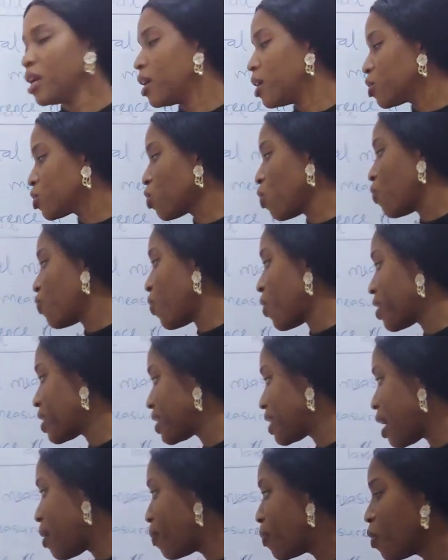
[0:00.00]
So for
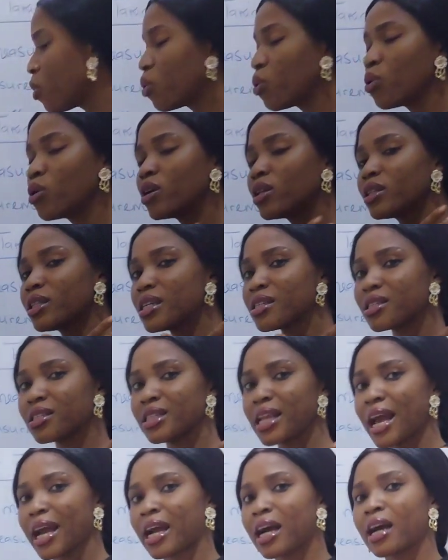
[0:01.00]
example, this
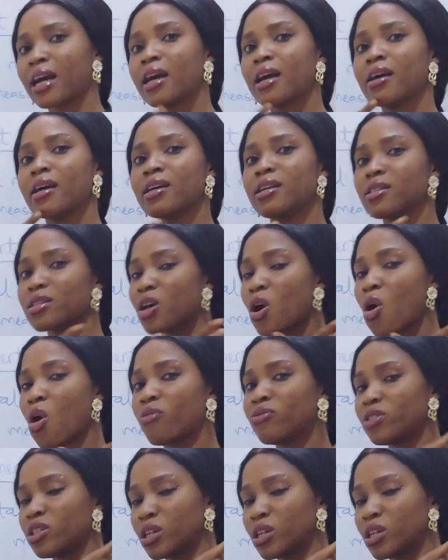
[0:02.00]
neck is curved.